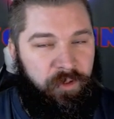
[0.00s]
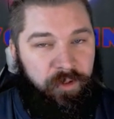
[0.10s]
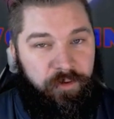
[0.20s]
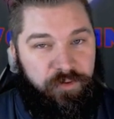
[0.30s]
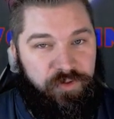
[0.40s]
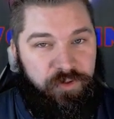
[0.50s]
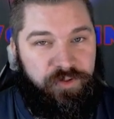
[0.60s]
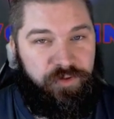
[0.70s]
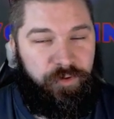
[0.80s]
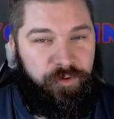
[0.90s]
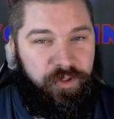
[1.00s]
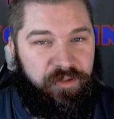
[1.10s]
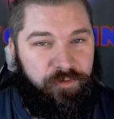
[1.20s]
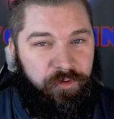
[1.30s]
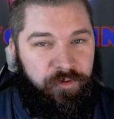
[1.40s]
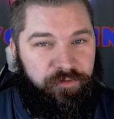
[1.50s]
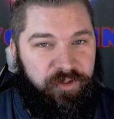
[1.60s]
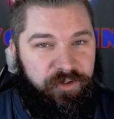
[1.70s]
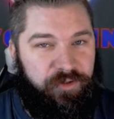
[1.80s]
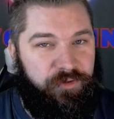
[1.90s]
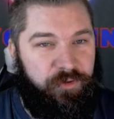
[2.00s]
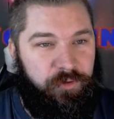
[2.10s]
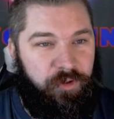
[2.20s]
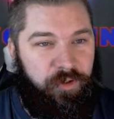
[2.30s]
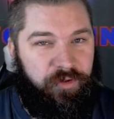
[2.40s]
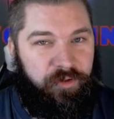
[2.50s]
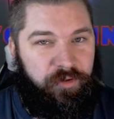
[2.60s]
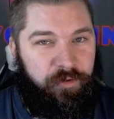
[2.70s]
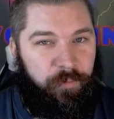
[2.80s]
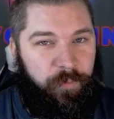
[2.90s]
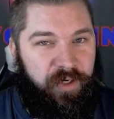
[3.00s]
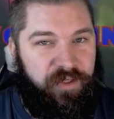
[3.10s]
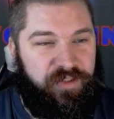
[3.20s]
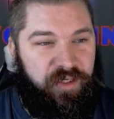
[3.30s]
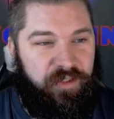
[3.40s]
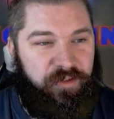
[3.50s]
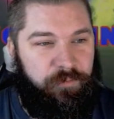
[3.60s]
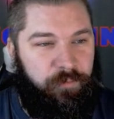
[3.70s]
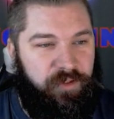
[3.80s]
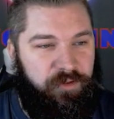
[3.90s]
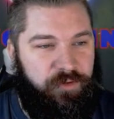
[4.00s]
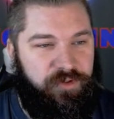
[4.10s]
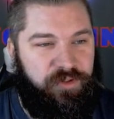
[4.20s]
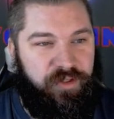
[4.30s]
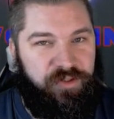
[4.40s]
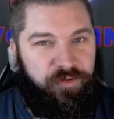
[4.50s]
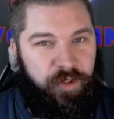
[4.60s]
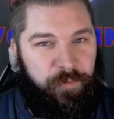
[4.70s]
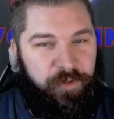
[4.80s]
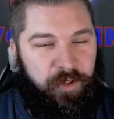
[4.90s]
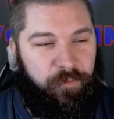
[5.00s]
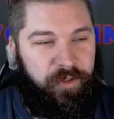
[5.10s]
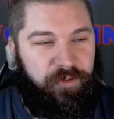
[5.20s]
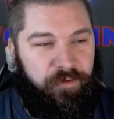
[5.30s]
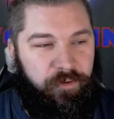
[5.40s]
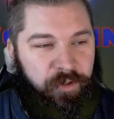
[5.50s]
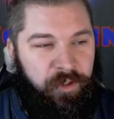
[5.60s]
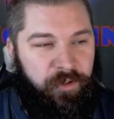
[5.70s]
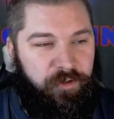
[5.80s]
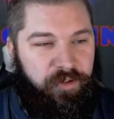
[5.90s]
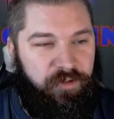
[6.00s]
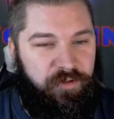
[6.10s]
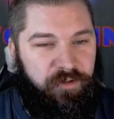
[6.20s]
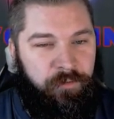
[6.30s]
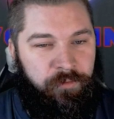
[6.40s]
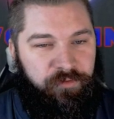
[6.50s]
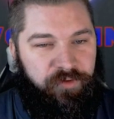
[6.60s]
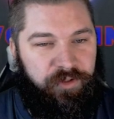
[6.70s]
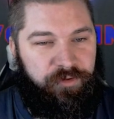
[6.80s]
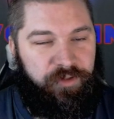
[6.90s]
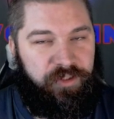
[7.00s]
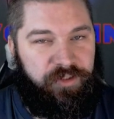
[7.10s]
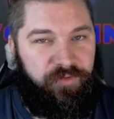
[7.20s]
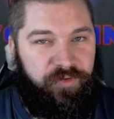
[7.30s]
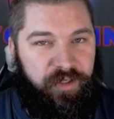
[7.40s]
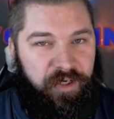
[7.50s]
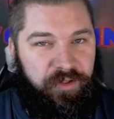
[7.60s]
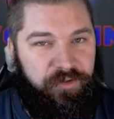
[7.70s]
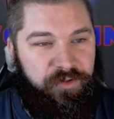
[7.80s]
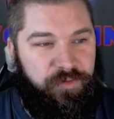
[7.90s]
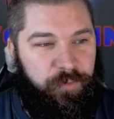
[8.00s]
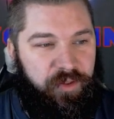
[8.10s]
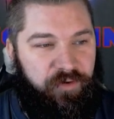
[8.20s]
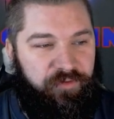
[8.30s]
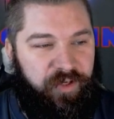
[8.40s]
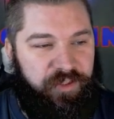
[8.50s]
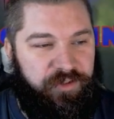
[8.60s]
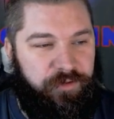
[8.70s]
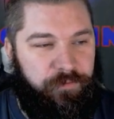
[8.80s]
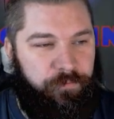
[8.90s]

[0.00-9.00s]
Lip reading: There's also a great filter tool on the Compare site. By using this drop-down menu, you can filter each of the characters by their faction.